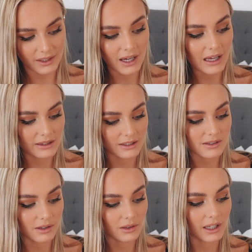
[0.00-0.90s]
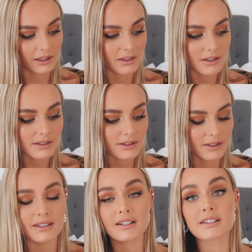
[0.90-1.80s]
I think so. Like, this
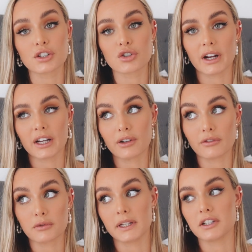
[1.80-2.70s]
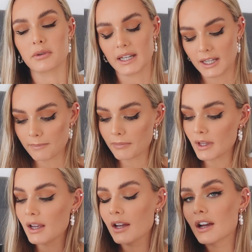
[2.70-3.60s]
is the trend of 2020.
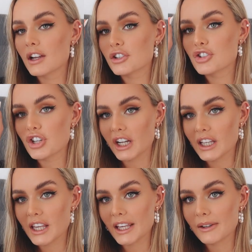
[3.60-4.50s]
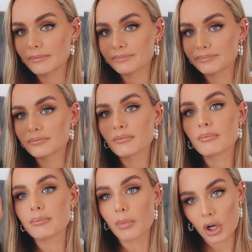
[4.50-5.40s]
Chunky
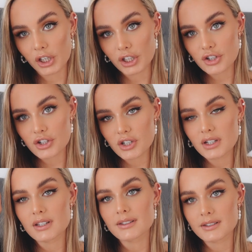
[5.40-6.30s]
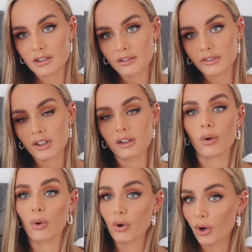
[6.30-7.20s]
polished silver
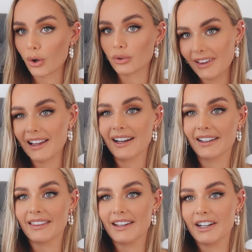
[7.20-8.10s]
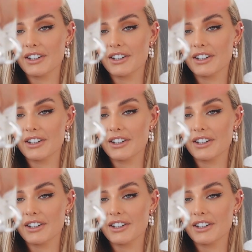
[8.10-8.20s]
or gold. Like, there